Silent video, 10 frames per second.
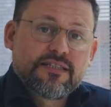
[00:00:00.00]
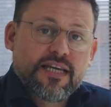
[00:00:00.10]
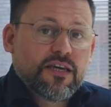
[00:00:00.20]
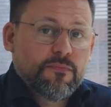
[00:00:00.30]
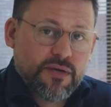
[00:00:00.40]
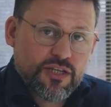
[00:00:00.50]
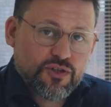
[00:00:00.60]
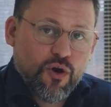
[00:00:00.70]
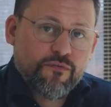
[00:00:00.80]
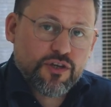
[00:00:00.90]
take a
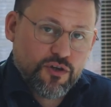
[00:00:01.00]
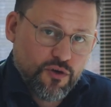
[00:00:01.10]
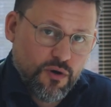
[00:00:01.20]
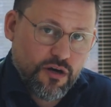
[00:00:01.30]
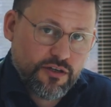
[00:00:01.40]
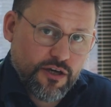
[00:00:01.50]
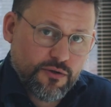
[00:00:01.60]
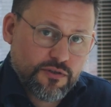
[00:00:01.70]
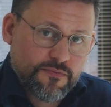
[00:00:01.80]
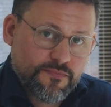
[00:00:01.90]
picture of the QR
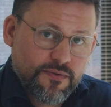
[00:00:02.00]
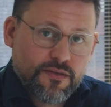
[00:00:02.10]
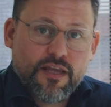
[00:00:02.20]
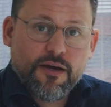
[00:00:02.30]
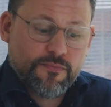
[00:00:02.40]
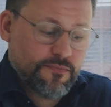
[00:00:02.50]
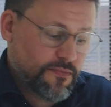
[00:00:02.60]
code. Now,